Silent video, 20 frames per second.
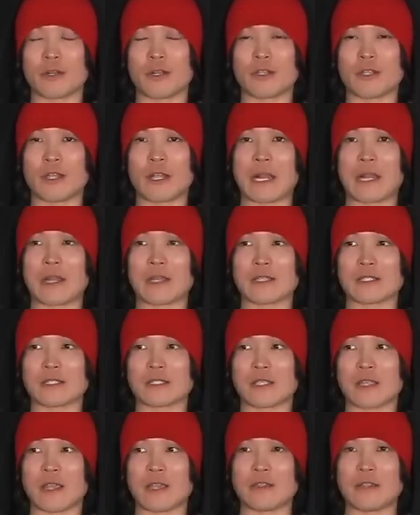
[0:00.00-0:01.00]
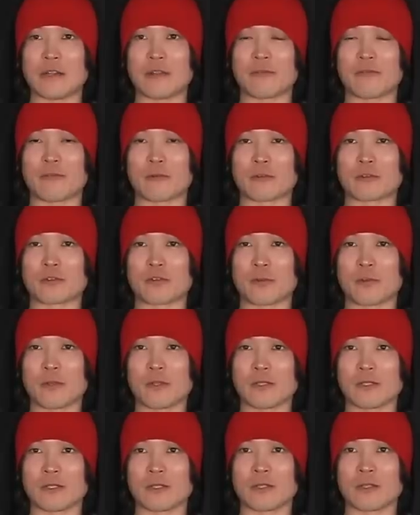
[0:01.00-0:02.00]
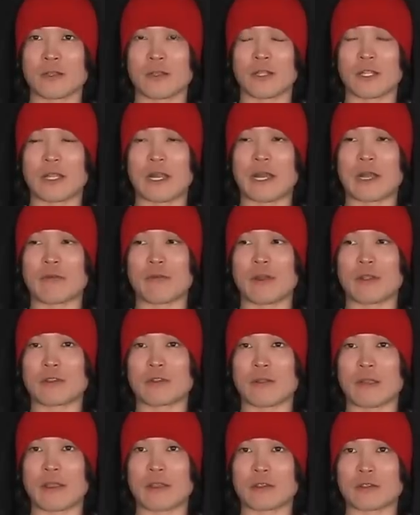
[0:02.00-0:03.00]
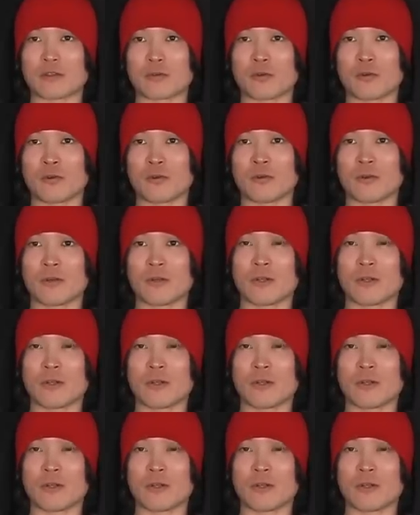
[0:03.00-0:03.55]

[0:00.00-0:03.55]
and then I stayed there for 3 months. Then I went to language school.